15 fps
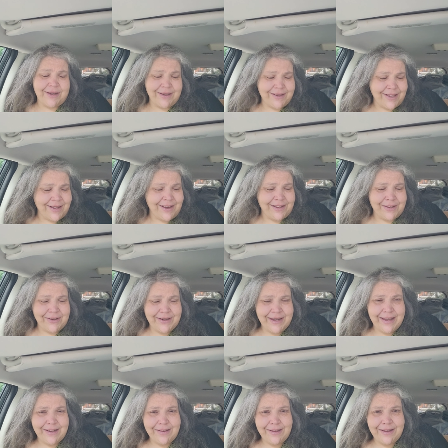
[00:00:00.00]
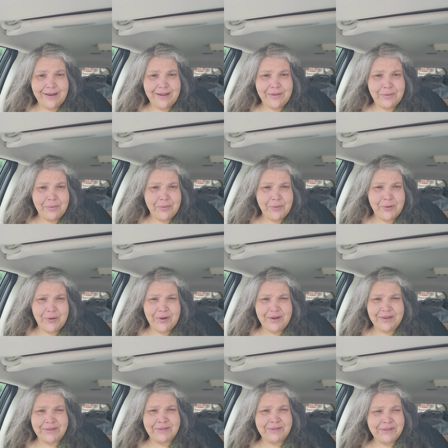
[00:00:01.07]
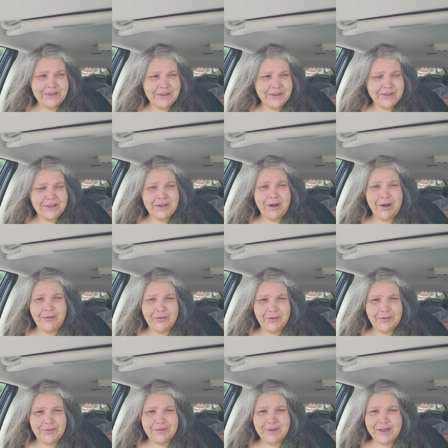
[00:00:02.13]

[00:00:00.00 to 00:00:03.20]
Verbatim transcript: I, I couldn't handle any of the more awful